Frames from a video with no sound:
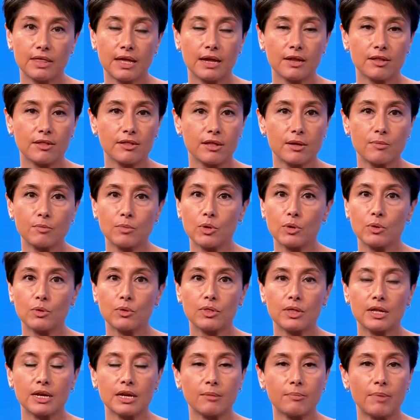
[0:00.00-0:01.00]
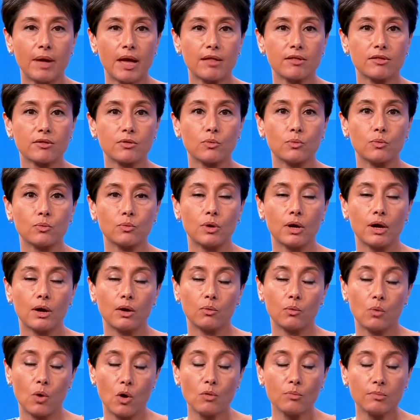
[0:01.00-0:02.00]
that some youth in El Paso uh,
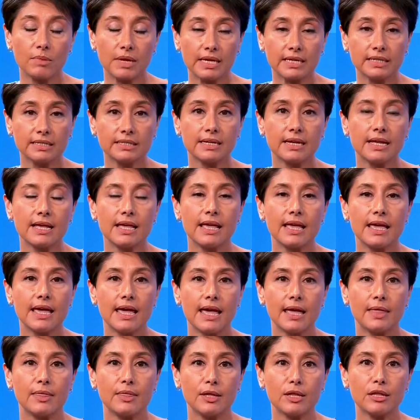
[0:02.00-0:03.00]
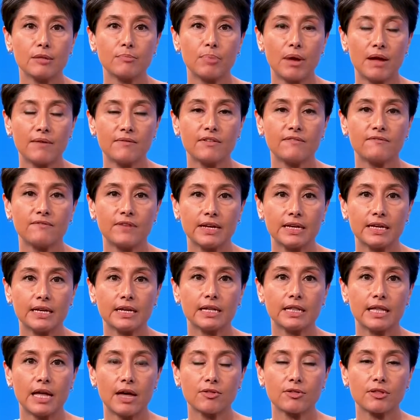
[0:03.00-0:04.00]
won't meet, and this private
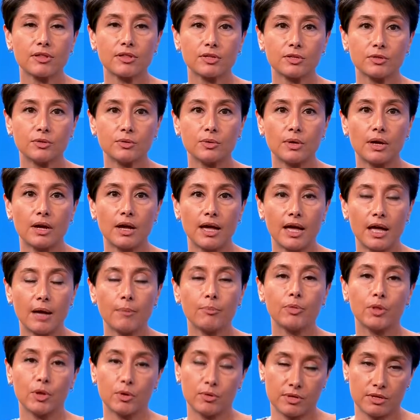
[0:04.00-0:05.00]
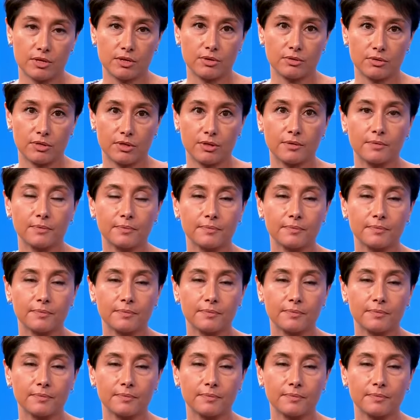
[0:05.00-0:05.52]
funding allows us to uh, help those youth.